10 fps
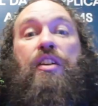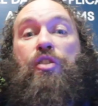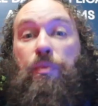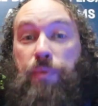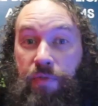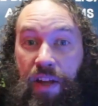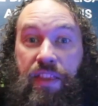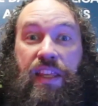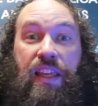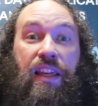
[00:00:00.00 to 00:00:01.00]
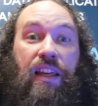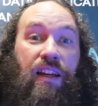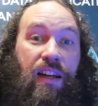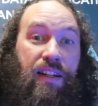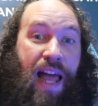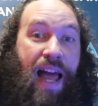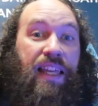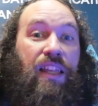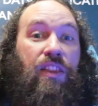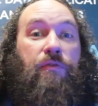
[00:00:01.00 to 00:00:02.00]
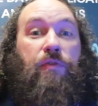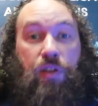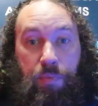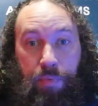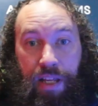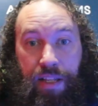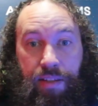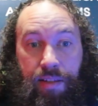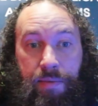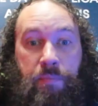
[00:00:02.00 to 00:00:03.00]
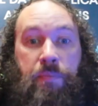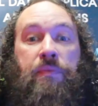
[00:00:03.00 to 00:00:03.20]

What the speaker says: to prevent the attack in the first place.